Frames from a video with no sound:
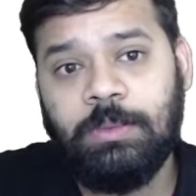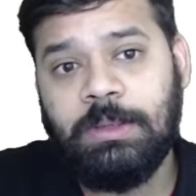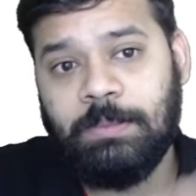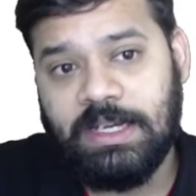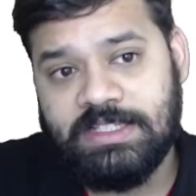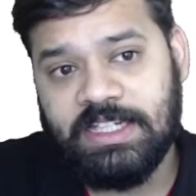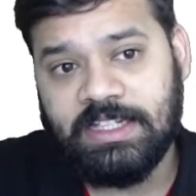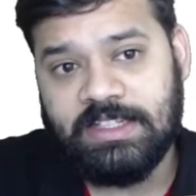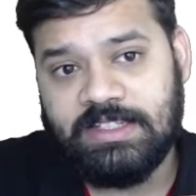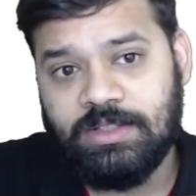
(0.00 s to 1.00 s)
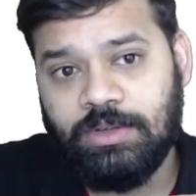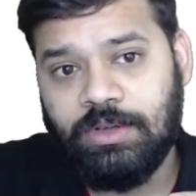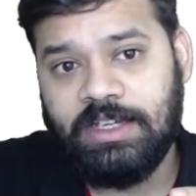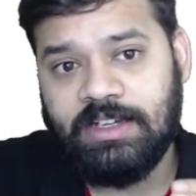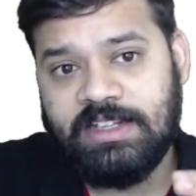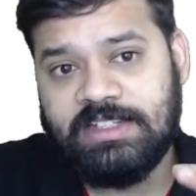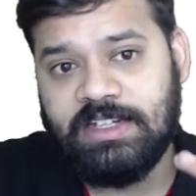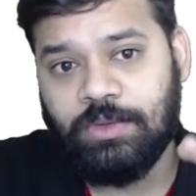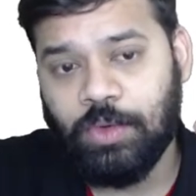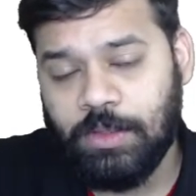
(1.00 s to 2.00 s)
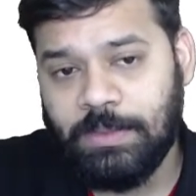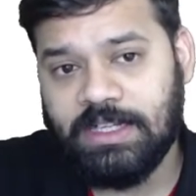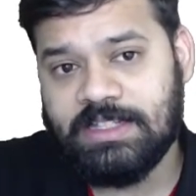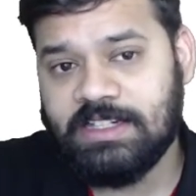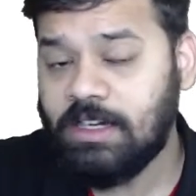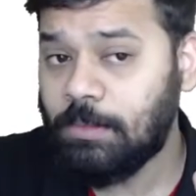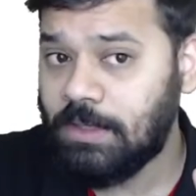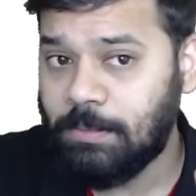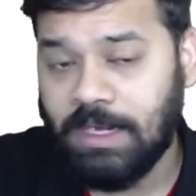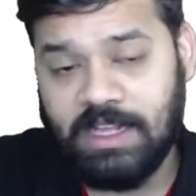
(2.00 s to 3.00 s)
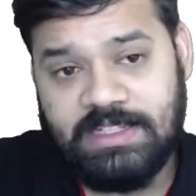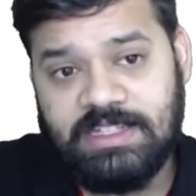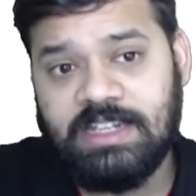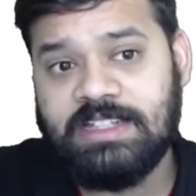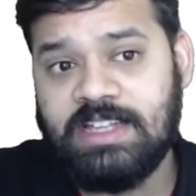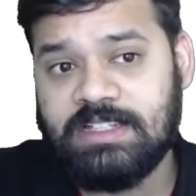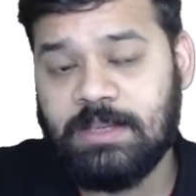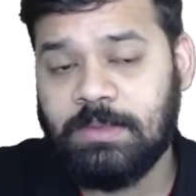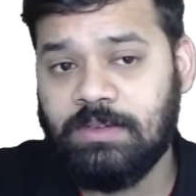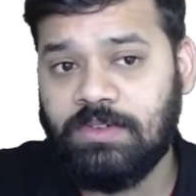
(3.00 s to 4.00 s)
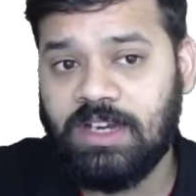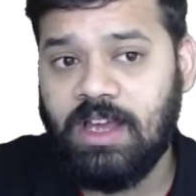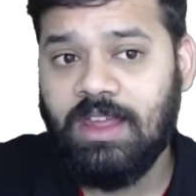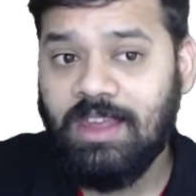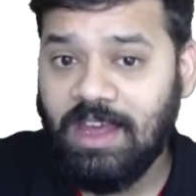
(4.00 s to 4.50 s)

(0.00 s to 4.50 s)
be pledging. So interest rate won't be considered, but Pakistan has accepted for a